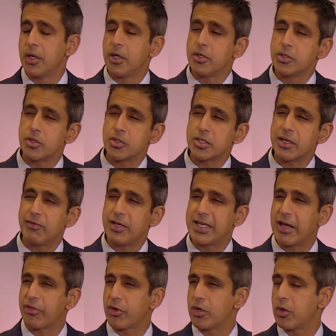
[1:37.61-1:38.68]
so CV
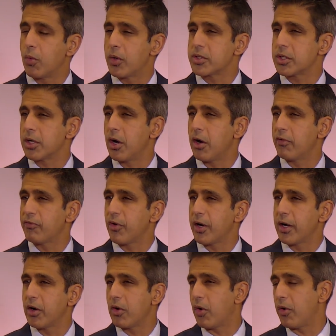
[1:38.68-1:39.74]
death or new worsening heart
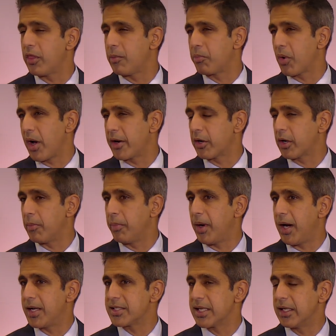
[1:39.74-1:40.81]
failure, or the broader
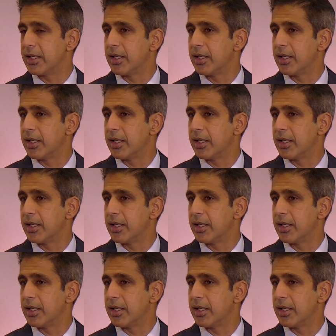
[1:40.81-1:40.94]
composite.